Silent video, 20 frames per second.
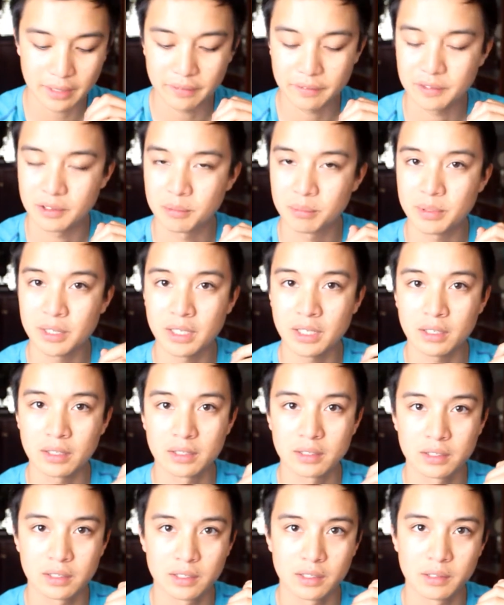for a B,
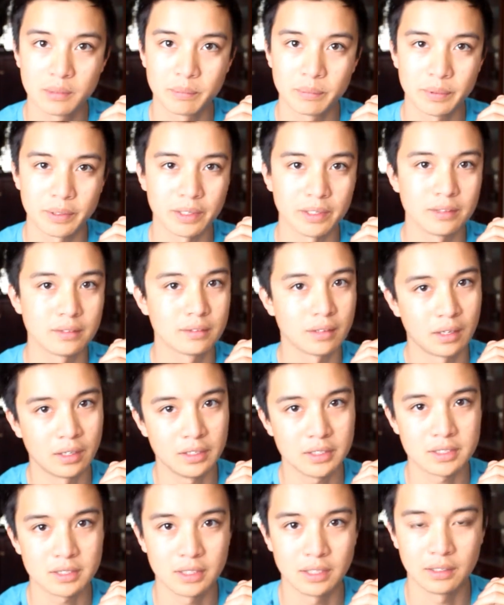but
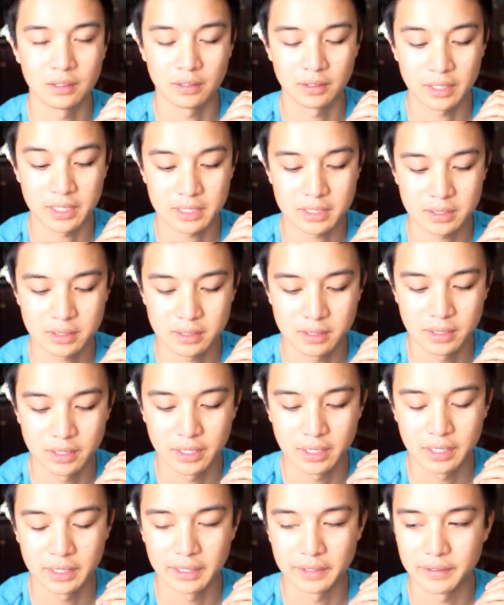honestly a little less
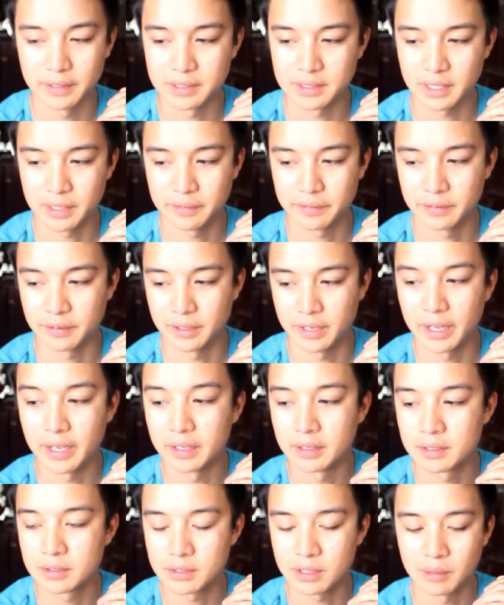than say for an A.
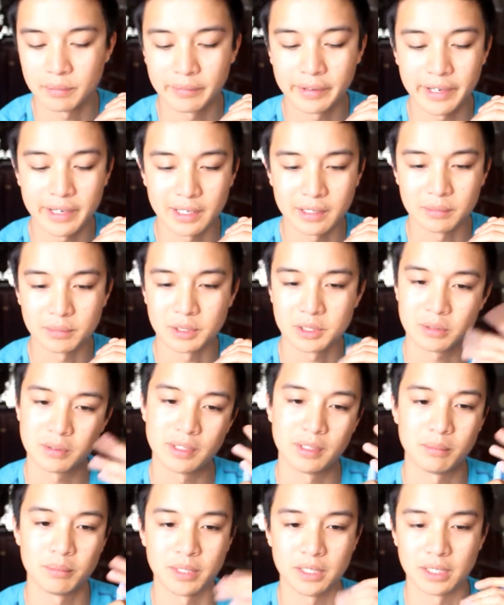So I'm right in
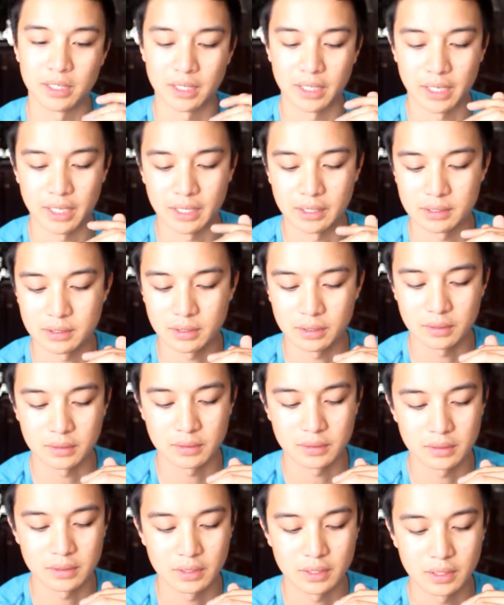between a B and an A, so
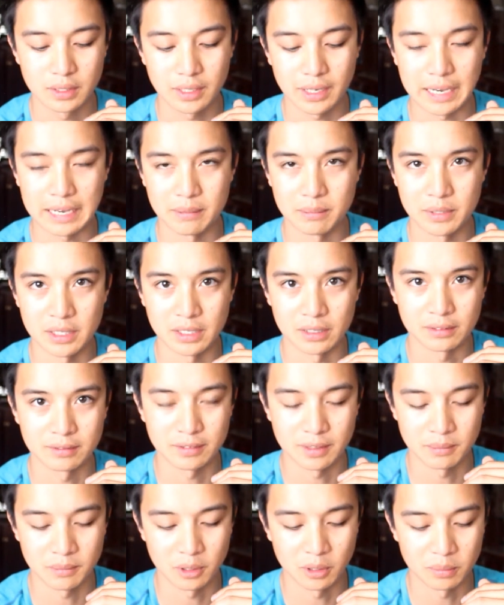high B,
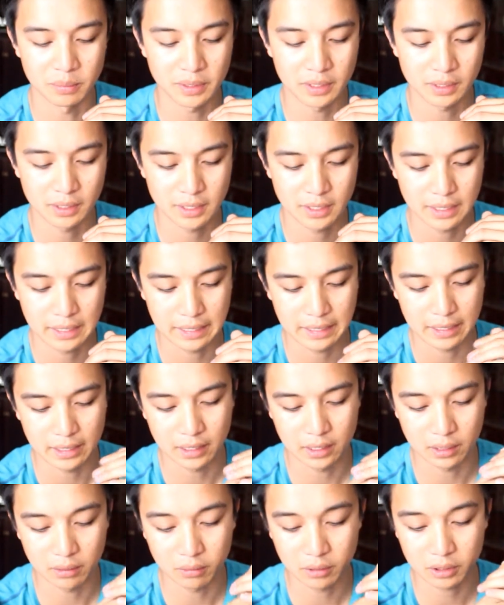I'm hoping.
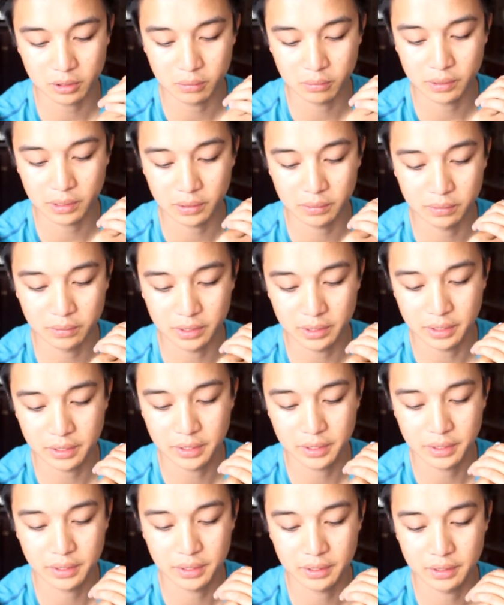And I worked well
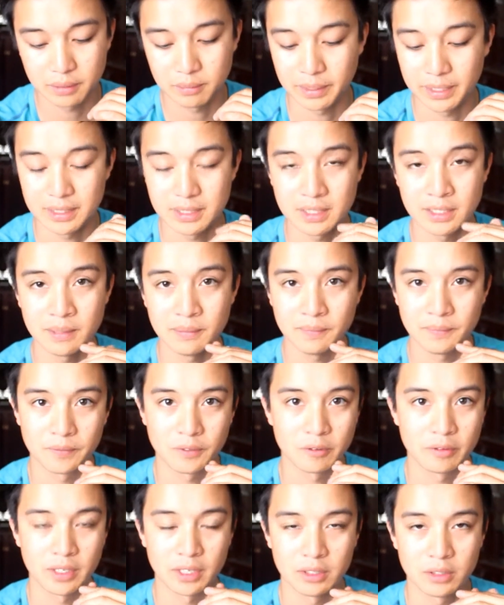with my team.
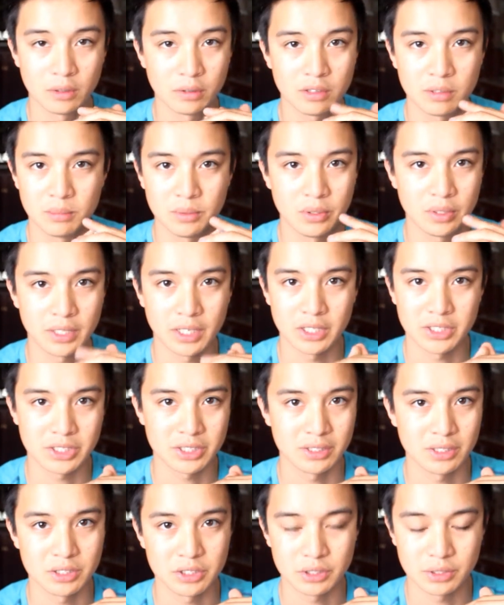We had no
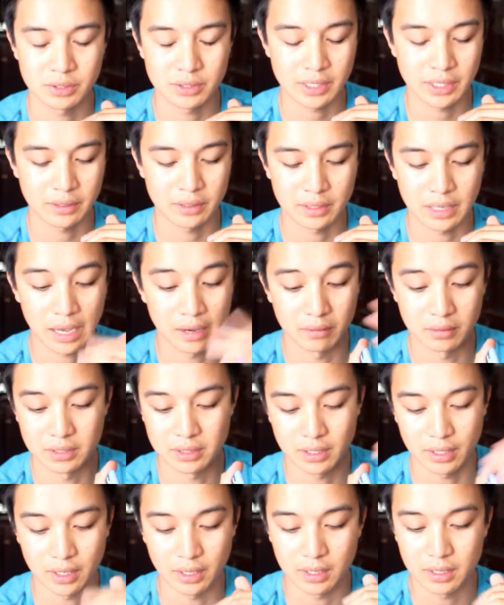communication issues, I would
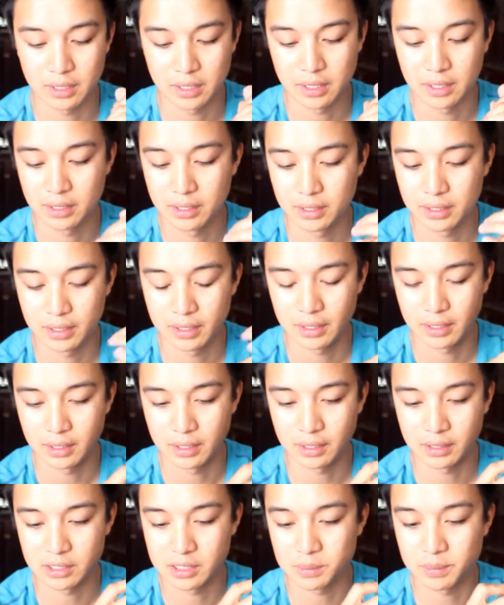say,
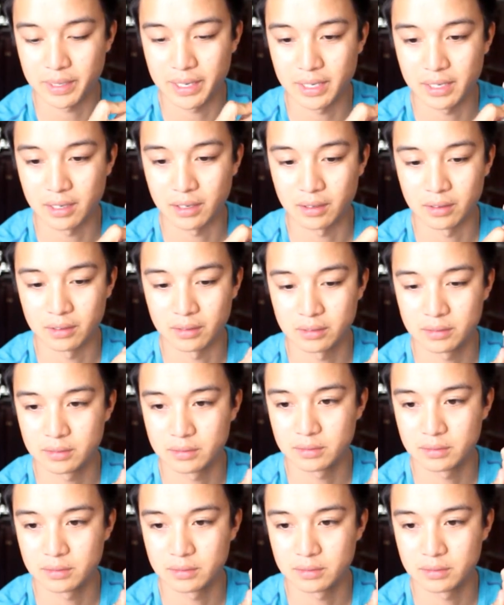despite our,